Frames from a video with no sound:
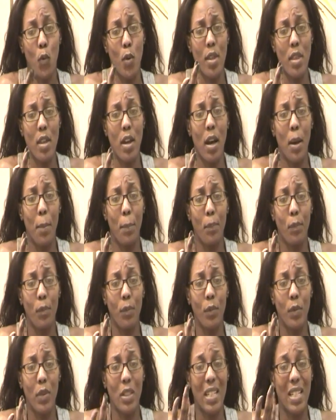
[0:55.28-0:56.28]
for the
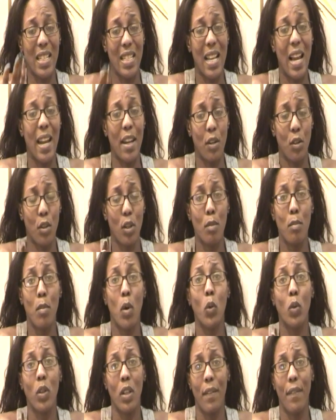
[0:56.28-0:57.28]
desired
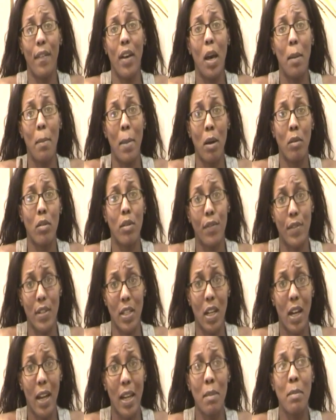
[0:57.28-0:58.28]
amount, amount
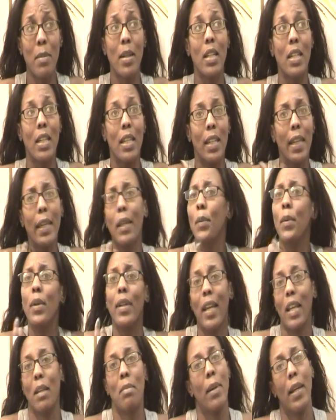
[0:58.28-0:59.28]
of time, it
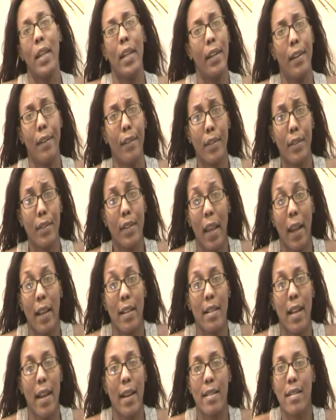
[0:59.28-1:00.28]
will get my hair
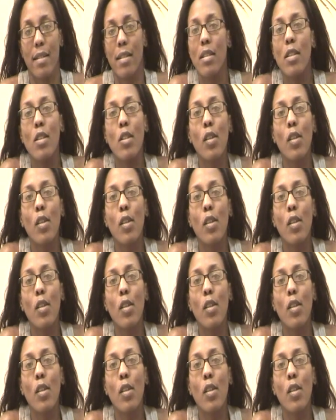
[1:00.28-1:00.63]
texturized.